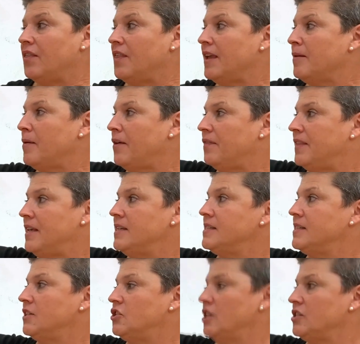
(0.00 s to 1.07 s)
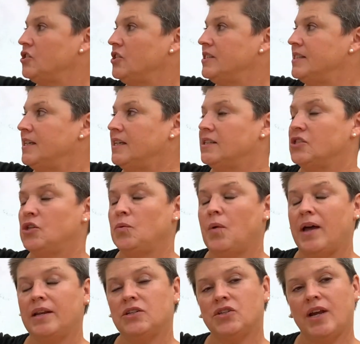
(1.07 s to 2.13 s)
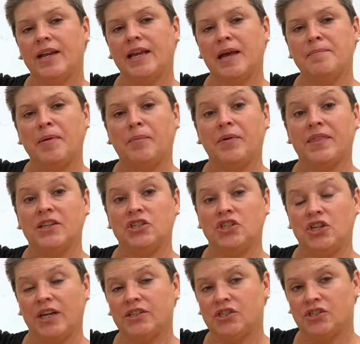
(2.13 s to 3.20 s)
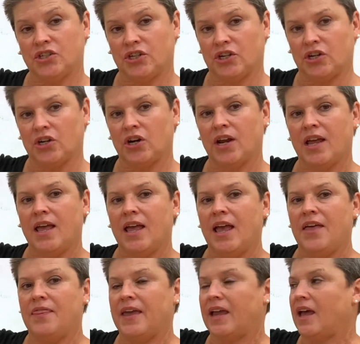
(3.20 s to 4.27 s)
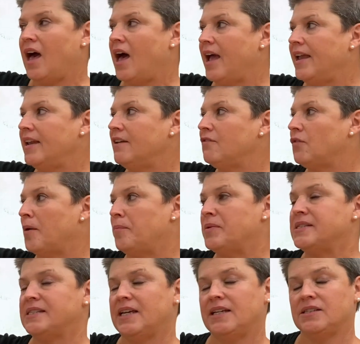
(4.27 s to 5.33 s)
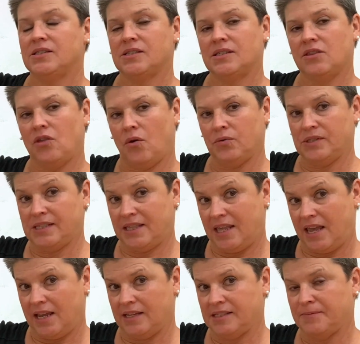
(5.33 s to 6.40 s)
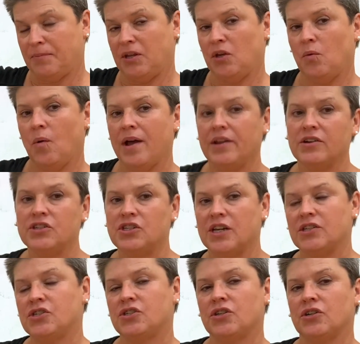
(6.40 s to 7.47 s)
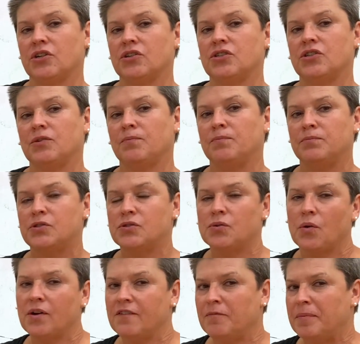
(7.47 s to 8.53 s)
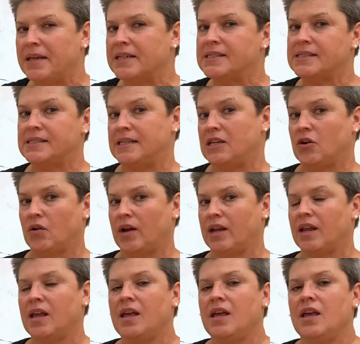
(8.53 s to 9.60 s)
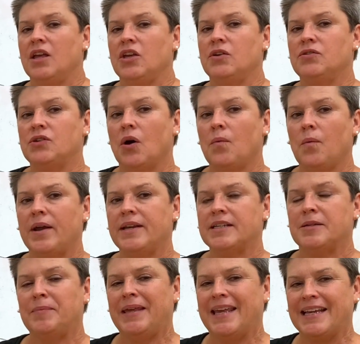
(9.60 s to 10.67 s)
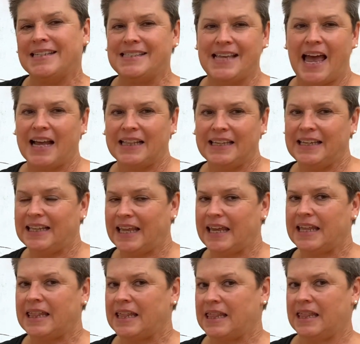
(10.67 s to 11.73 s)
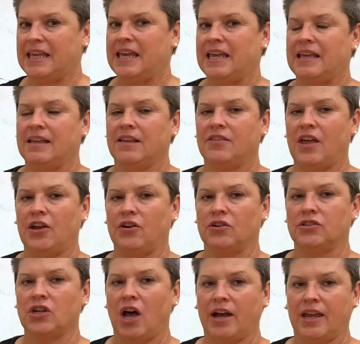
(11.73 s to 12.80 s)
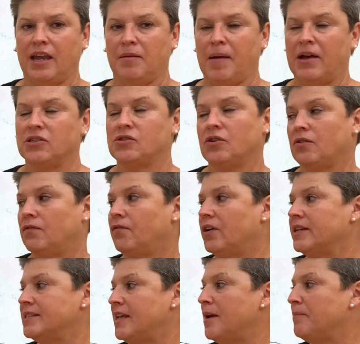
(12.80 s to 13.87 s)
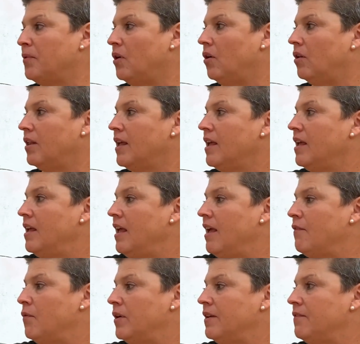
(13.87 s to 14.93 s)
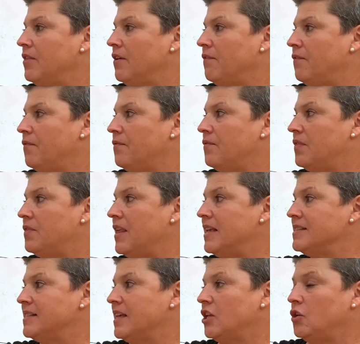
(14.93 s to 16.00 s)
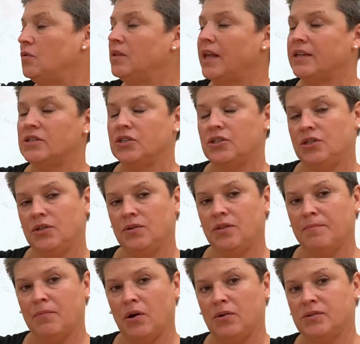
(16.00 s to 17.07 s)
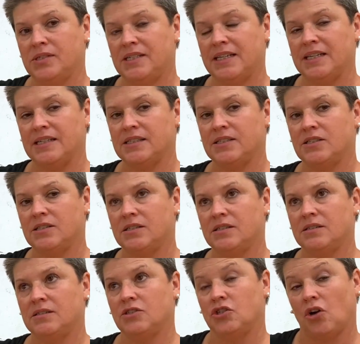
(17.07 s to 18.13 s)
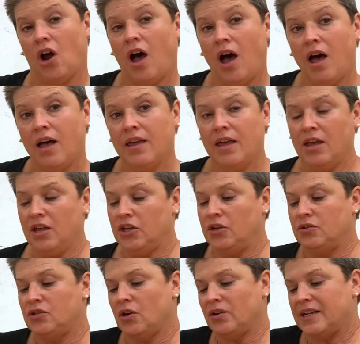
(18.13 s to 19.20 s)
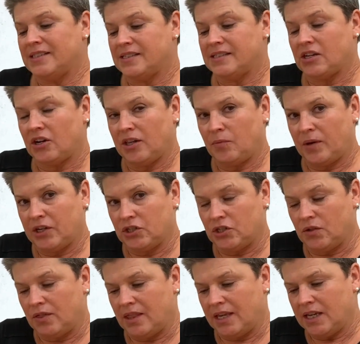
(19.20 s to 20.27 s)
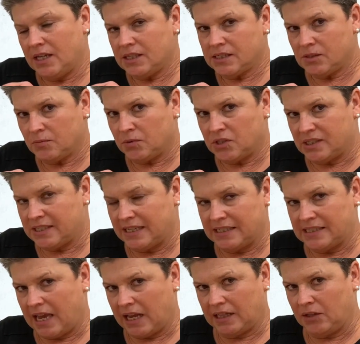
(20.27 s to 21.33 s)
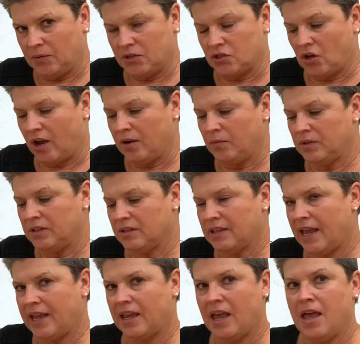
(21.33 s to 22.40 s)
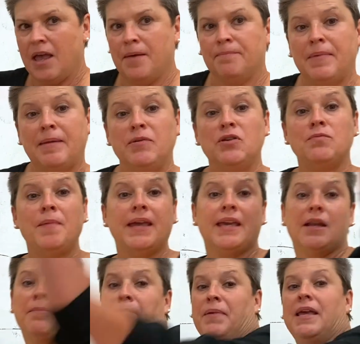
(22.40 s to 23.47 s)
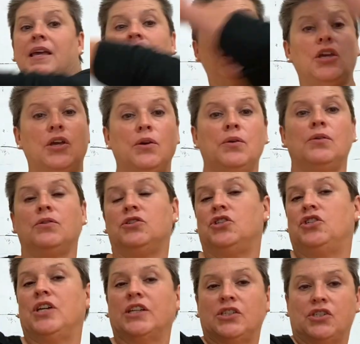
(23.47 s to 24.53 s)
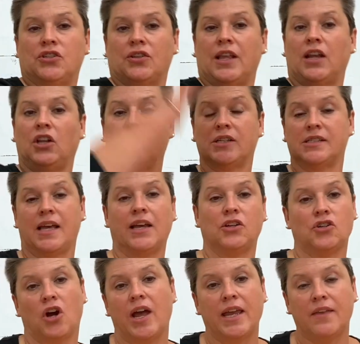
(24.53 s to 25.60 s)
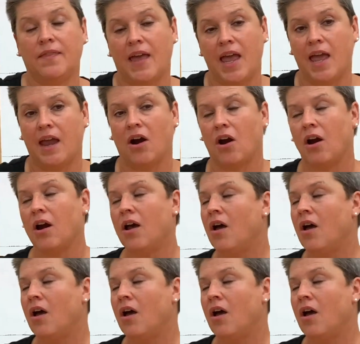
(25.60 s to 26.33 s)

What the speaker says: thing about these suggestions is you want to try to come up with a gesture that kind of represents those things, but you want your gesture to sort of be a secret. You don't want it to be exactly like the thing that you're talking about. So for example, if one of the things that you like to do the most is draw, you don't necessarily want to do this, which is exactly what drawing would look like. Maybe you make it a big, huge gesture that looks like drawing in the air.